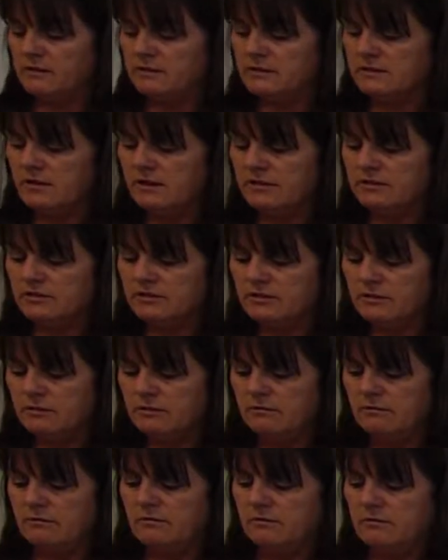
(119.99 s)
assigned
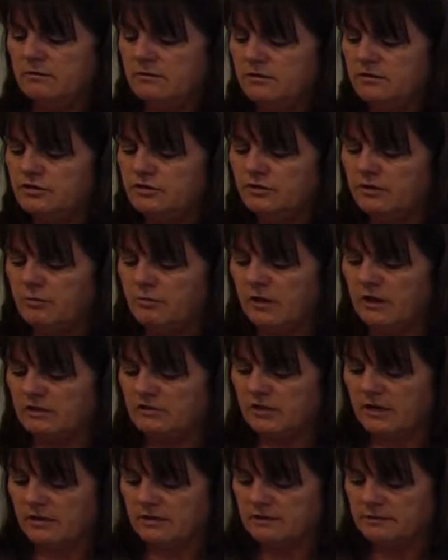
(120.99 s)
to the
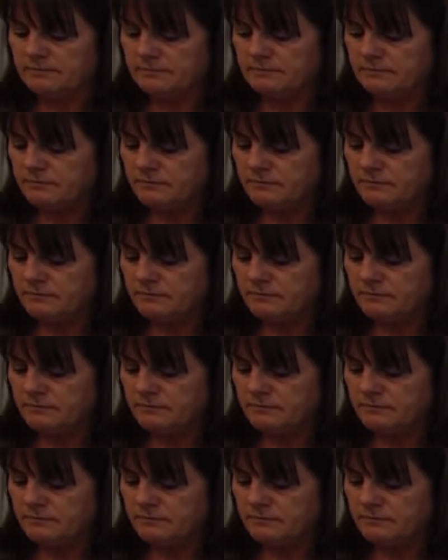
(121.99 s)
project.